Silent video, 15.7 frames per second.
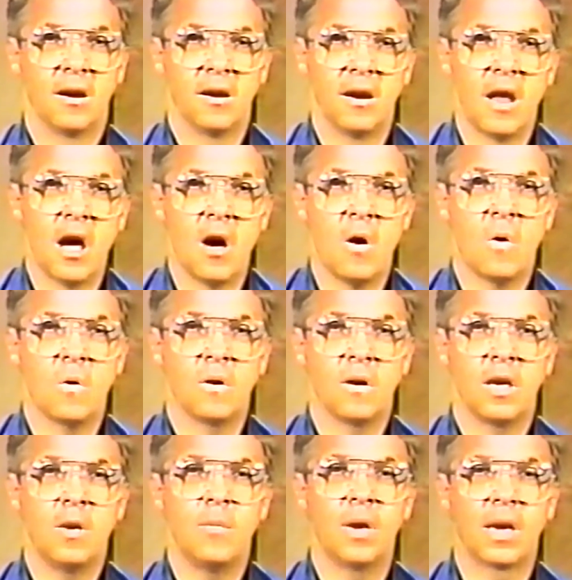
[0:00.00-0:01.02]
now
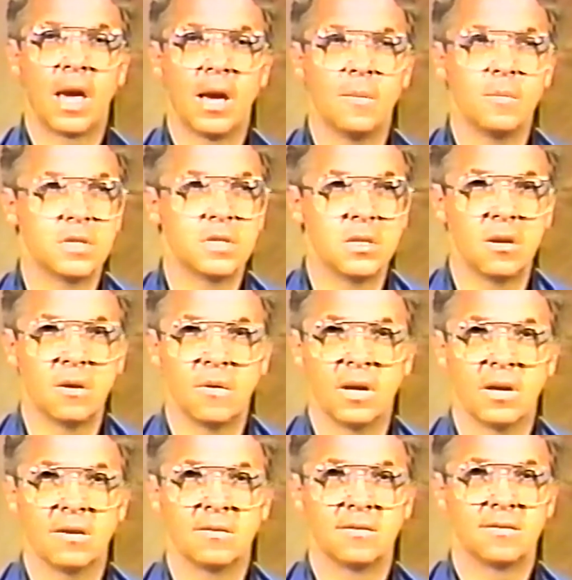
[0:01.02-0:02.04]
he became
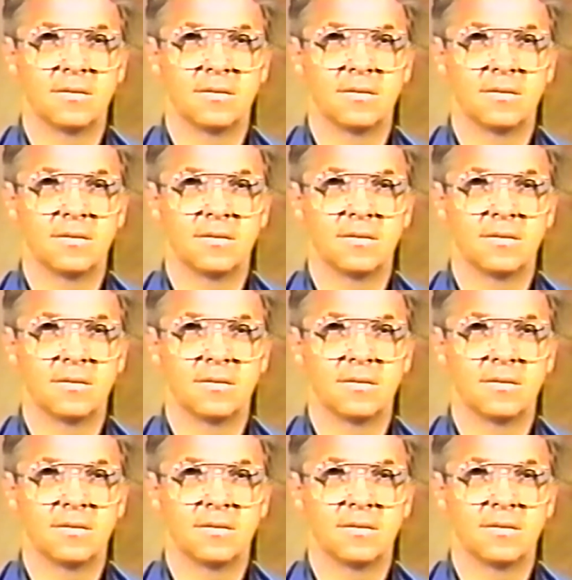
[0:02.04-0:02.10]
serious.